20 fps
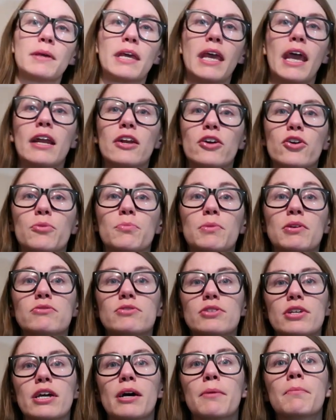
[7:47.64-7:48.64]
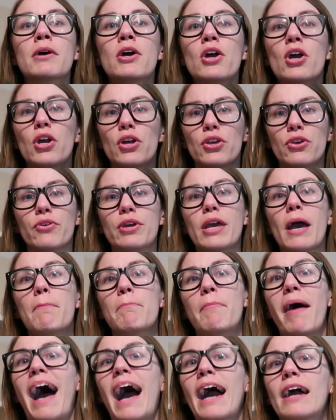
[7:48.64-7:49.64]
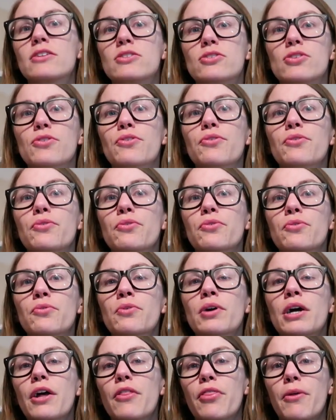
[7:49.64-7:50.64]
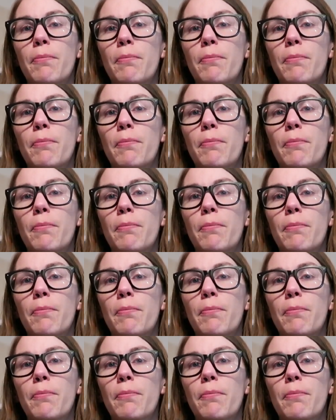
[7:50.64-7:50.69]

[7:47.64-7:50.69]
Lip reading: Mechanical Museum, you get back to